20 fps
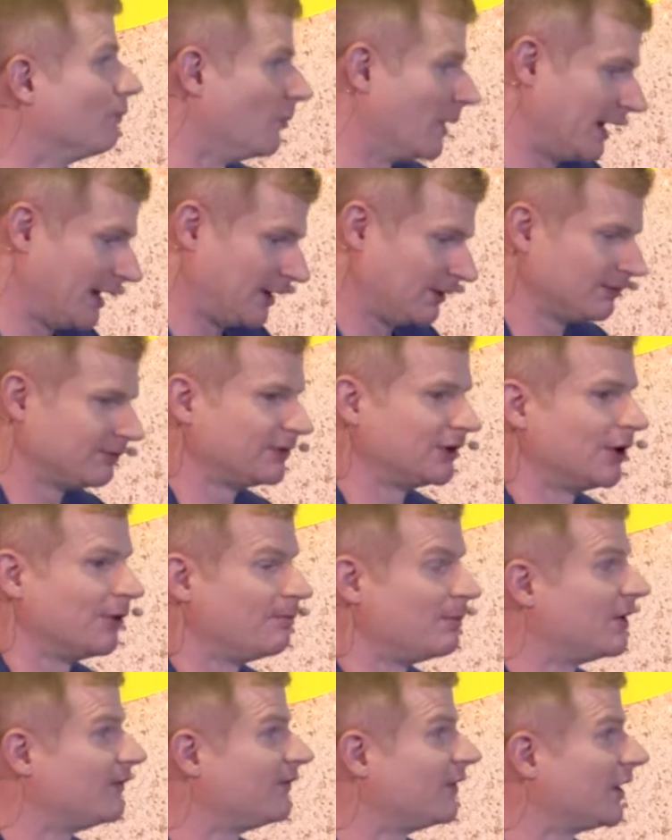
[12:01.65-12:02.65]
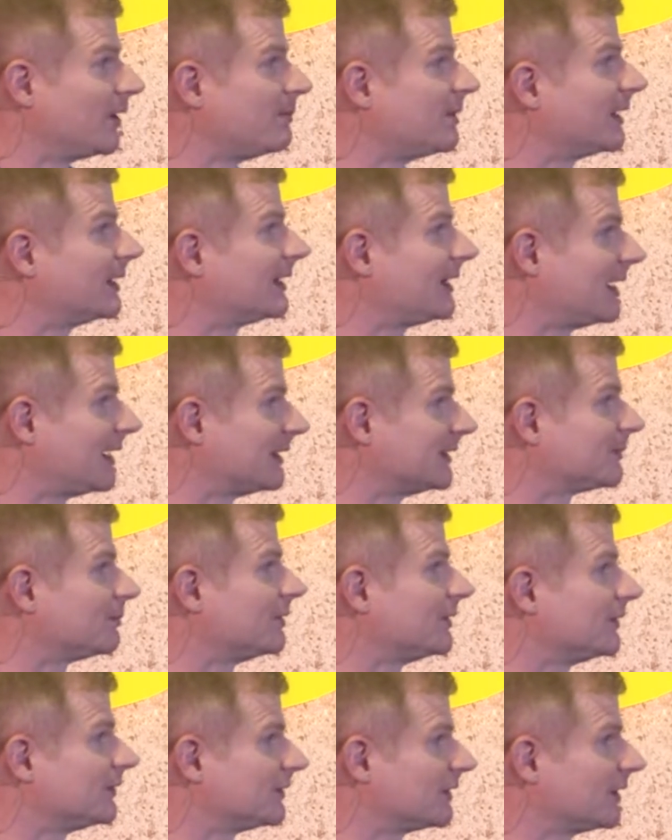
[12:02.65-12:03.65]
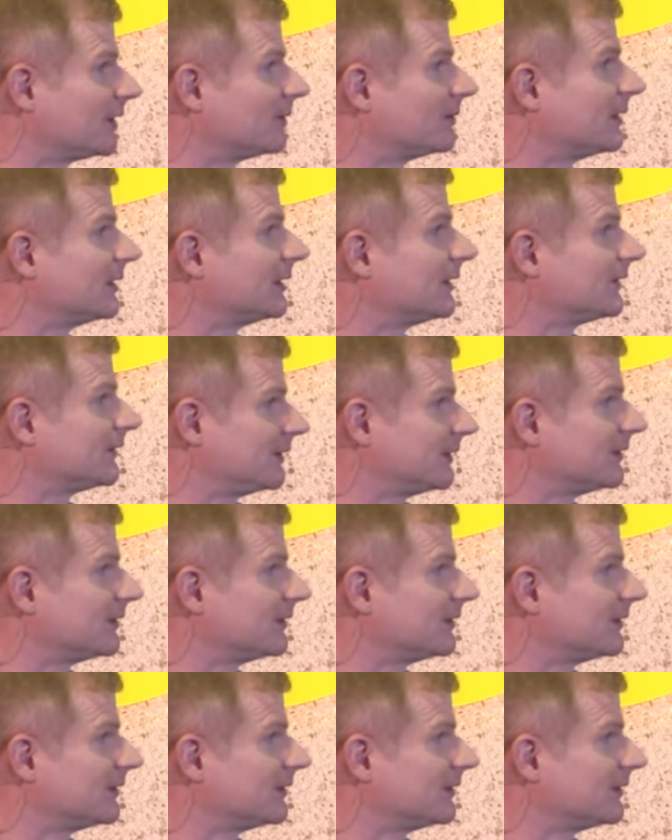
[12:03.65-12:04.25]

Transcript: Well, there have been very big clients, British Airways.